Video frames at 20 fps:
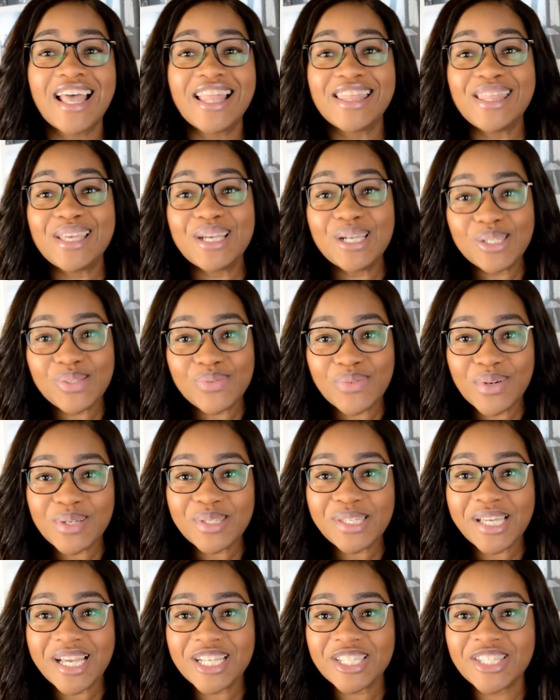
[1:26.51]
This
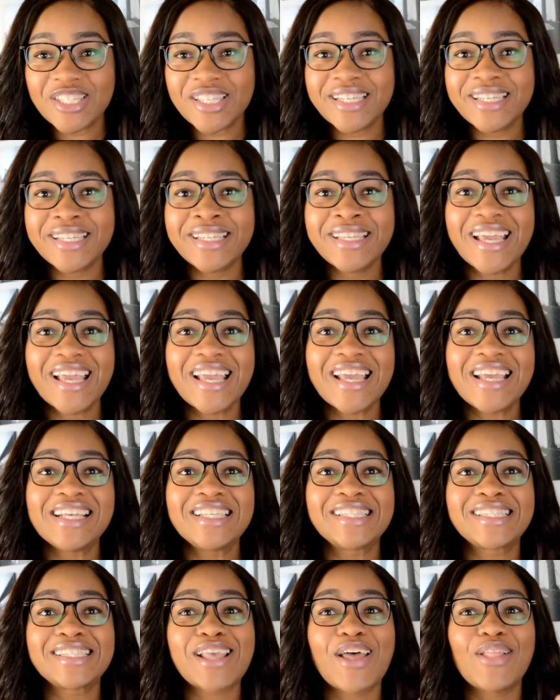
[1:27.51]
rotation
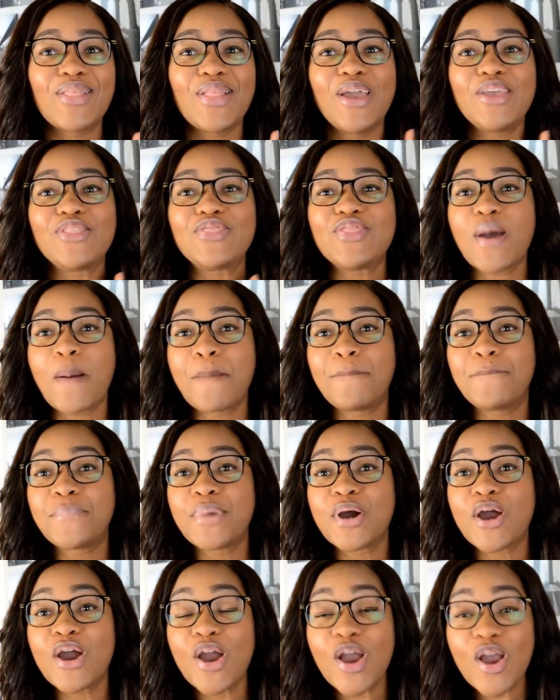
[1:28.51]
is like the
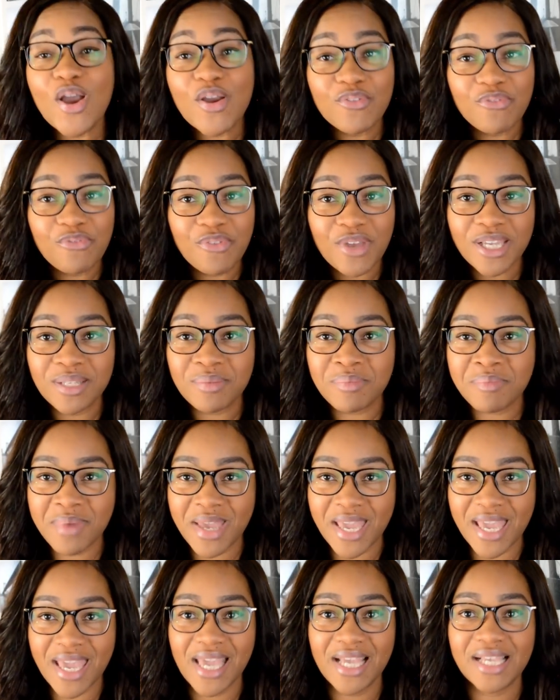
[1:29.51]
perfect
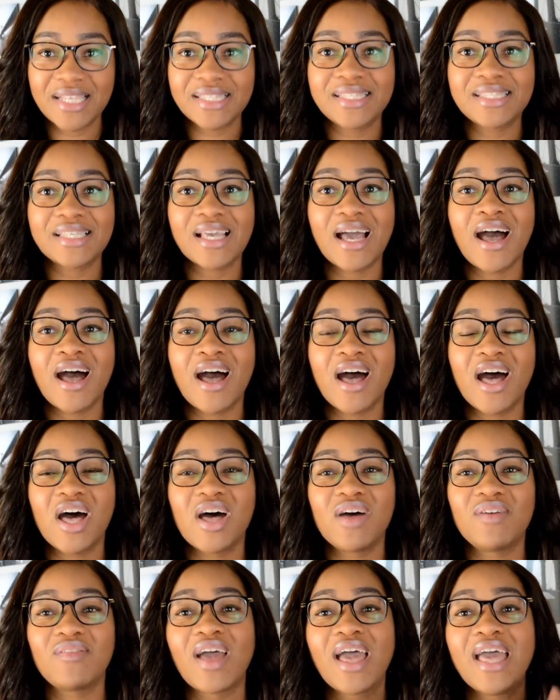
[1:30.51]
mix
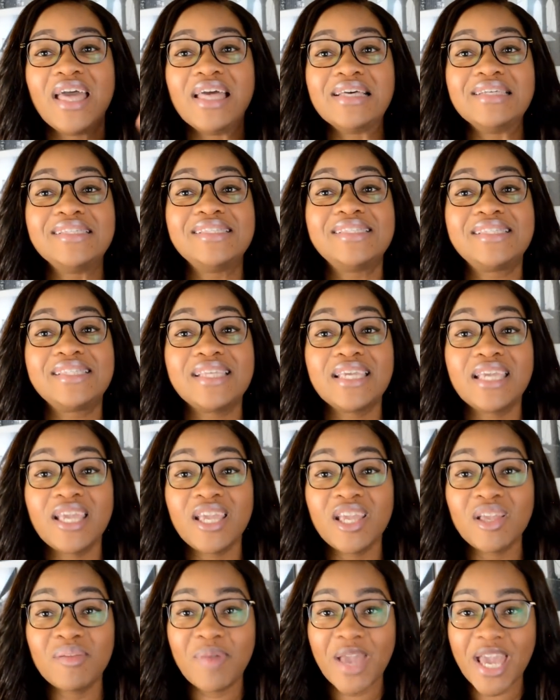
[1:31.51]
of
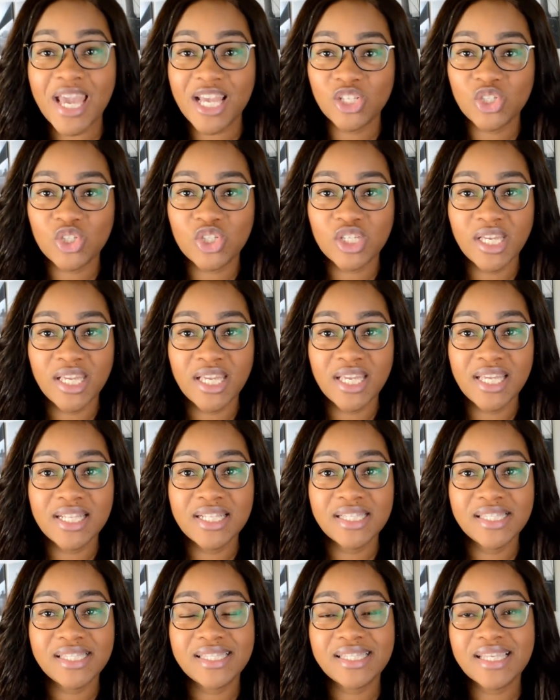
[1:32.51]
seeing
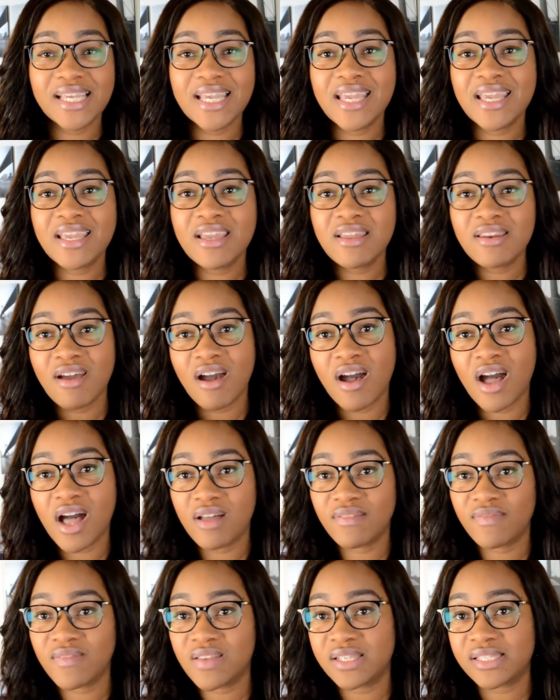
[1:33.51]
patients in
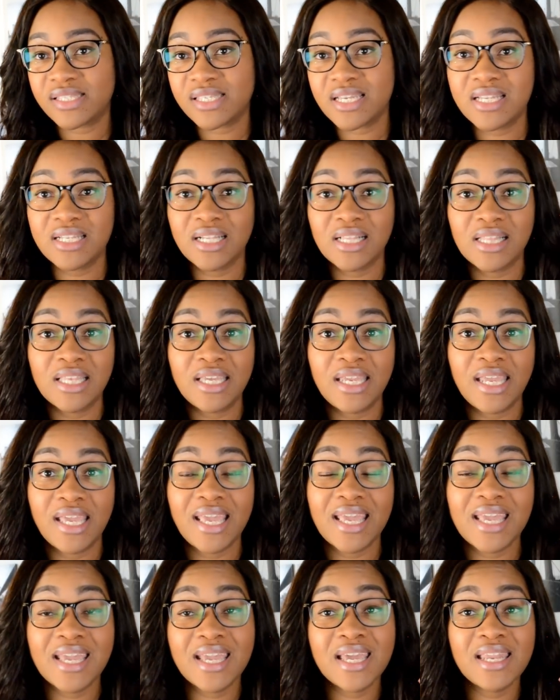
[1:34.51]
office, in
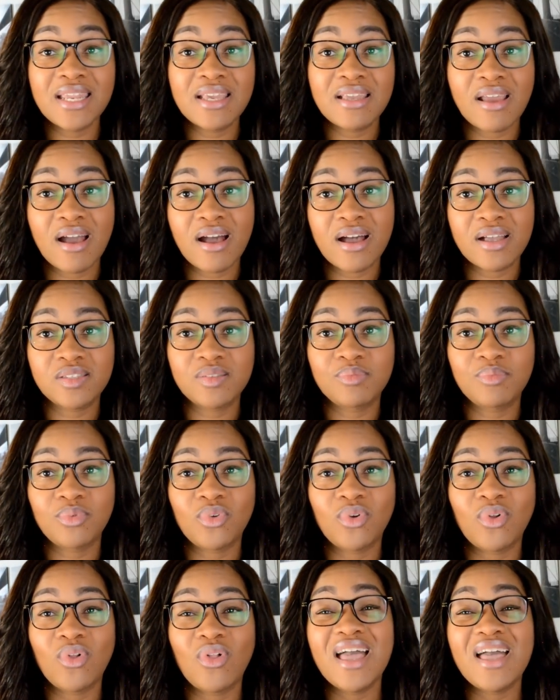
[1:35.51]
clinic, and in
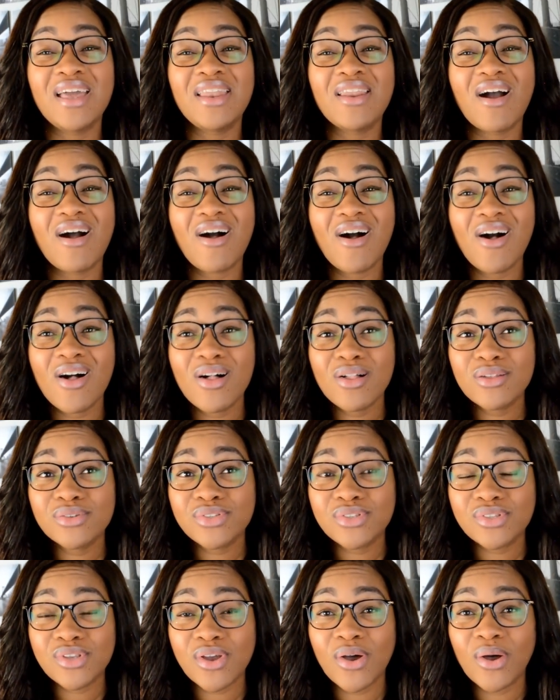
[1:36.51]
hospital, and
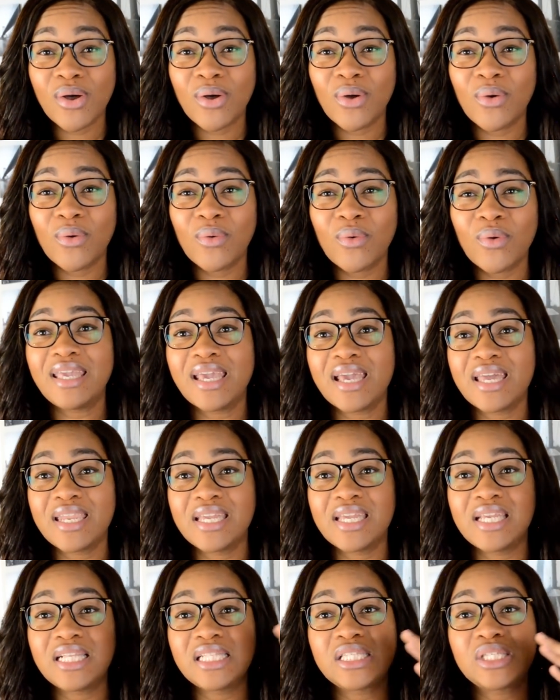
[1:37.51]
also
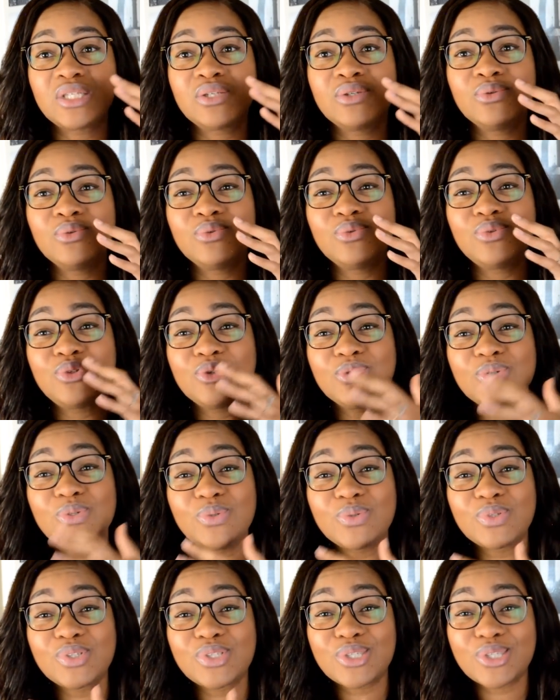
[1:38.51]
getting to
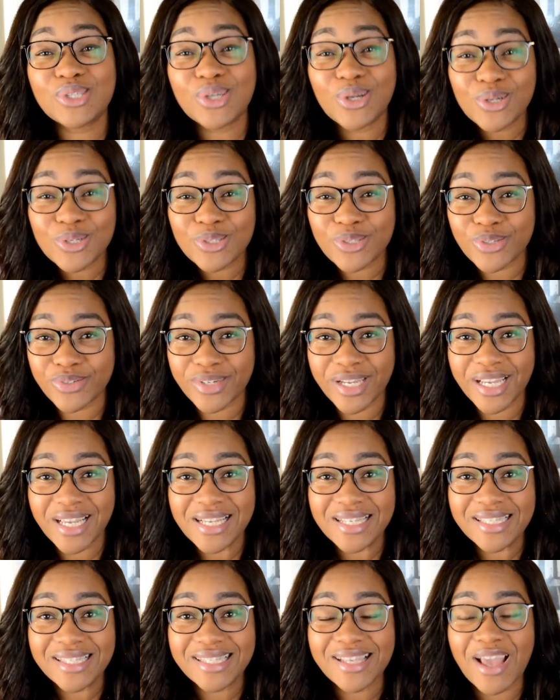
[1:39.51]
do
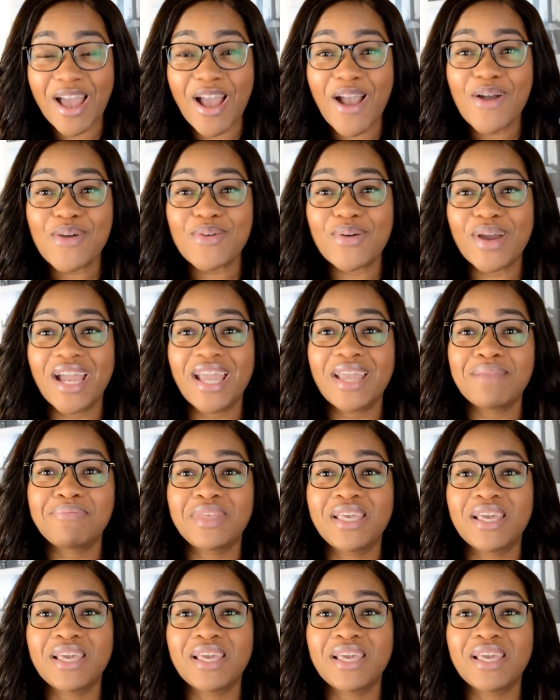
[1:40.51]
surgeries, right?